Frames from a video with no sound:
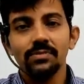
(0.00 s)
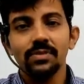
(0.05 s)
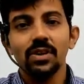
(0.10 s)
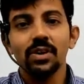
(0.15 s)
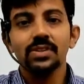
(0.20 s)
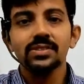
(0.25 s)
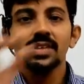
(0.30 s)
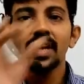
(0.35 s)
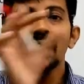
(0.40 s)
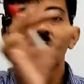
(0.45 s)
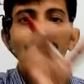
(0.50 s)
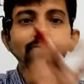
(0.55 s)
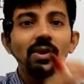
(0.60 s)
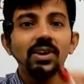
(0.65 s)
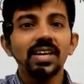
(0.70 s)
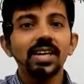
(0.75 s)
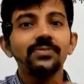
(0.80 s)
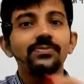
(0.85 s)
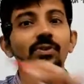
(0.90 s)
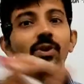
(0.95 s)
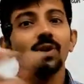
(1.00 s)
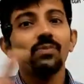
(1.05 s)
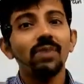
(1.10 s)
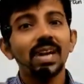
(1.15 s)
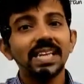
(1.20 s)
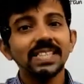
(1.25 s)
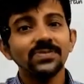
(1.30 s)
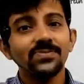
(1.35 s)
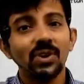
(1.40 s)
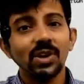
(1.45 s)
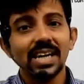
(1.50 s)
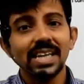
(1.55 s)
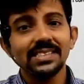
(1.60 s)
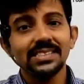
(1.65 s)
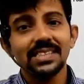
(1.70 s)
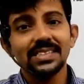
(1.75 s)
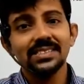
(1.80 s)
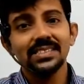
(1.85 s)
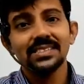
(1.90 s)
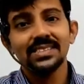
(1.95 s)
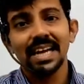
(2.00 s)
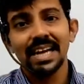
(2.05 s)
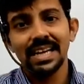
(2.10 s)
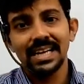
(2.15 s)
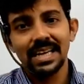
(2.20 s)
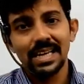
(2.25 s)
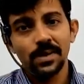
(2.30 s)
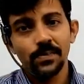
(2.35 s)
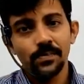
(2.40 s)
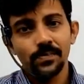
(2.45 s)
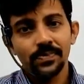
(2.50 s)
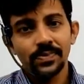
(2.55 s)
because 44 plus 46 is 90.